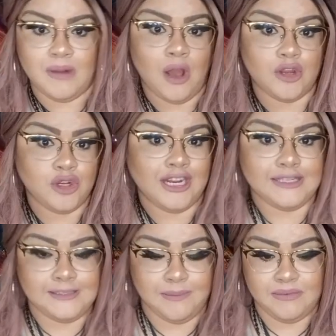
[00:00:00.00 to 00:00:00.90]
Now, are you going to
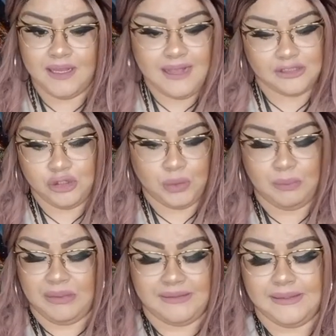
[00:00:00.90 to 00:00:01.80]
accept it? That's your
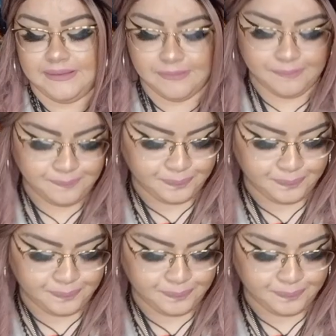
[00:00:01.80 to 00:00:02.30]
business